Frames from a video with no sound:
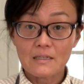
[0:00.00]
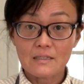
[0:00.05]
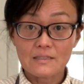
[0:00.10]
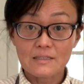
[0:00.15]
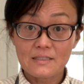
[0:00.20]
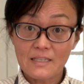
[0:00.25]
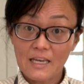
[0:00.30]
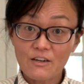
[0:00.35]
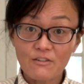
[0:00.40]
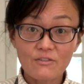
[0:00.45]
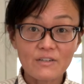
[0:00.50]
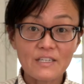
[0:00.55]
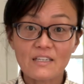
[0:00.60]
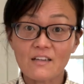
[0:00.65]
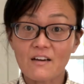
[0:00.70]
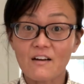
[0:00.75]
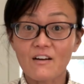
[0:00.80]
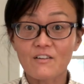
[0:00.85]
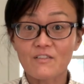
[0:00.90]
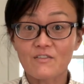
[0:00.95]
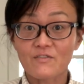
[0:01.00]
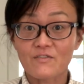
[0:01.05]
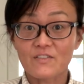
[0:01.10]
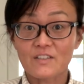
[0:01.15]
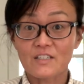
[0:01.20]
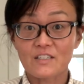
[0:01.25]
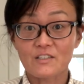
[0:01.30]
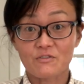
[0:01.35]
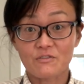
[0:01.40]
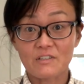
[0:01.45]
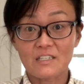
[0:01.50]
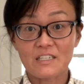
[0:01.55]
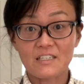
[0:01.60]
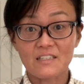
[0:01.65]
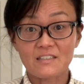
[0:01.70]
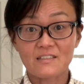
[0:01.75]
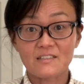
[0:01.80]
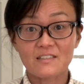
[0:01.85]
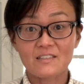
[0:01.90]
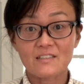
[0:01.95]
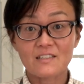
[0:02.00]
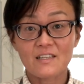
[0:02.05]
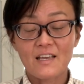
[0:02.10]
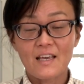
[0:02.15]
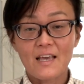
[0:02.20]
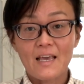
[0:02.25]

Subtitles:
scattering of ingredients.